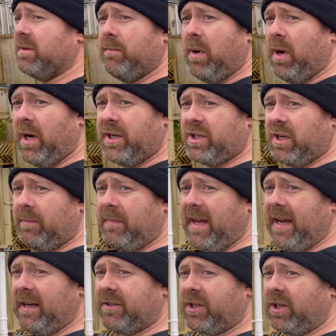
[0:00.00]
polytop
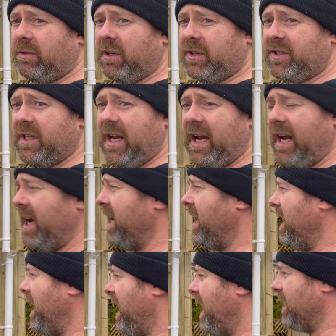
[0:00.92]
nails across there.
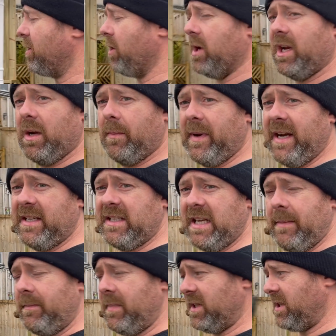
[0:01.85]
I got a little bit of
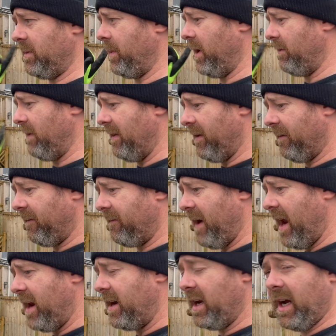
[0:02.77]
timber to put around the
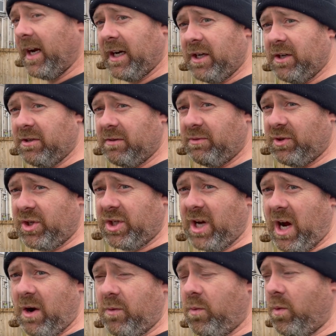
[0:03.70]
front. I'm going to do some
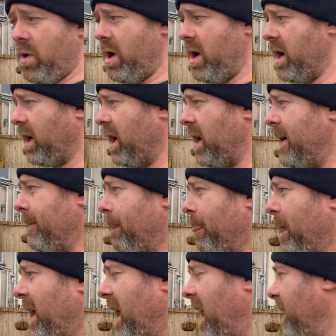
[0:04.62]
stonework.
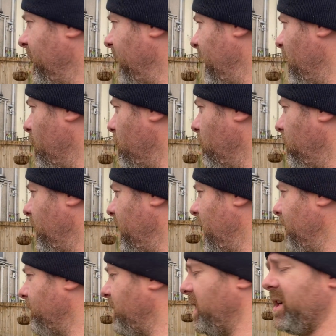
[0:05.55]
And then hopefully
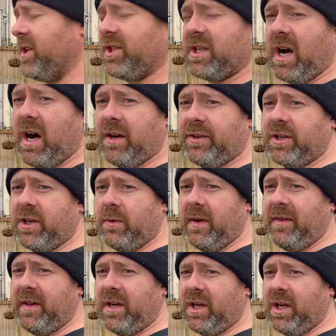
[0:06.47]
I'm going to start doing
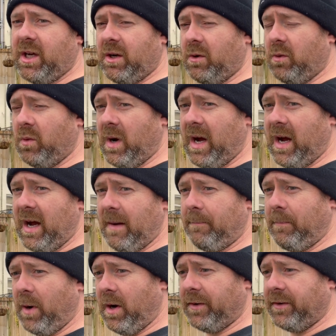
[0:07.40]
the new
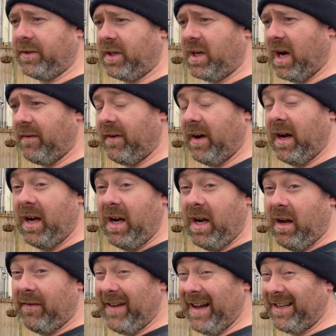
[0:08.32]
pond cover.
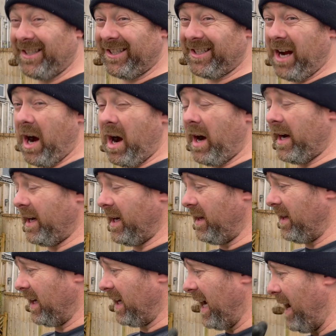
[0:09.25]
That started in
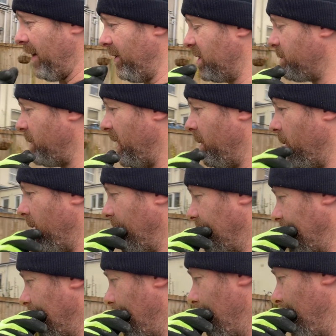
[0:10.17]
the garage, by the way. So